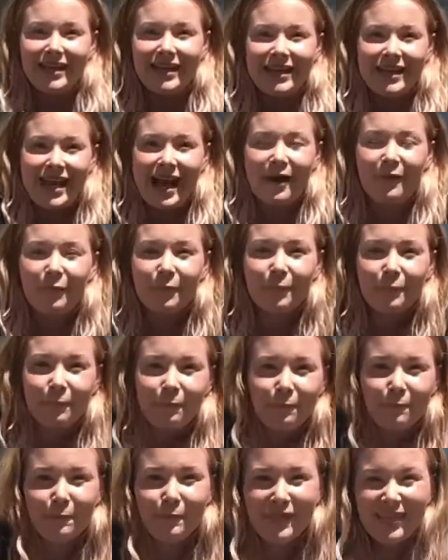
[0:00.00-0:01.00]
Now,
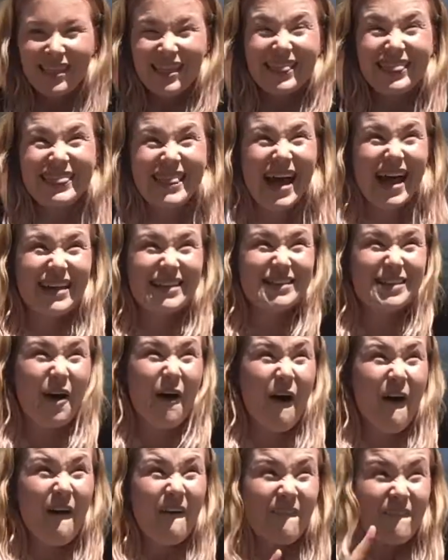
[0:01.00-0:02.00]
that's
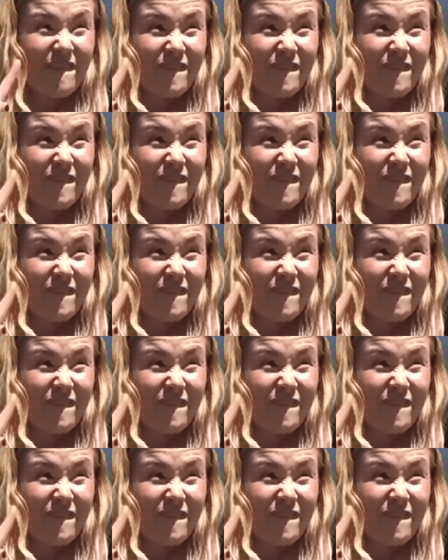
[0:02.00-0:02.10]
our